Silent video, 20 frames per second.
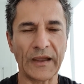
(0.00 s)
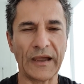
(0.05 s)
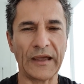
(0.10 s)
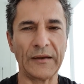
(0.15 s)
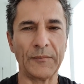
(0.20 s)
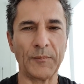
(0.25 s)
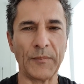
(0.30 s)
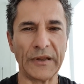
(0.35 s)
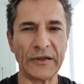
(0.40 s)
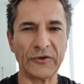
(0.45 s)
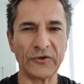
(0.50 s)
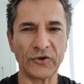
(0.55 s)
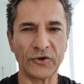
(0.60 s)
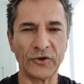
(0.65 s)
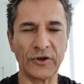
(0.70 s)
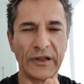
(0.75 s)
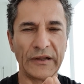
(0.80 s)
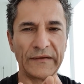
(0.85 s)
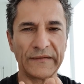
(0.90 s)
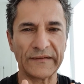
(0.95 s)
and
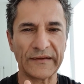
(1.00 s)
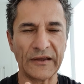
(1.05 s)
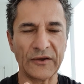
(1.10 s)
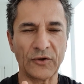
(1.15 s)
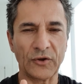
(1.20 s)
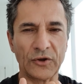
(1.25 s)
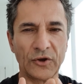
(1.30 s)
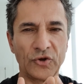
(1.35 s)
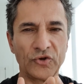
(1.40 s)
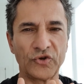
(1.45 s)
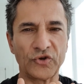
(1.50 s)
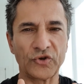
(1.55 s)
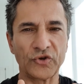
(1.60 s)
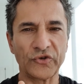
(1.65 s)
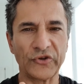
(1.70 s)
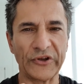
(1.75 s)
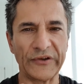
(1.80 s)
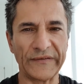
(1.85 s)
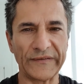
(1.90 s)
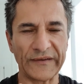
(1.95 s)
mental and psychological
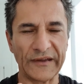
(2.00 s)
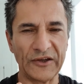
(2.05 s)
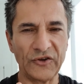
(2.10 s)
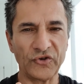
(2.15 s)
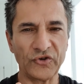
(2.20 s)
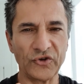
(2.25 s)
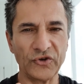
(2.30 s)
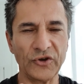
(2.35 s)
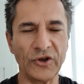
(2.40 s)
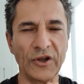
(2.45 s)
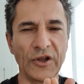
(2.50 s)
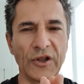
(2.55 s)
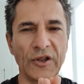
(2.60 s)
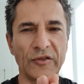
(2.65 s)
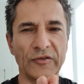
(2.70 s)
sensation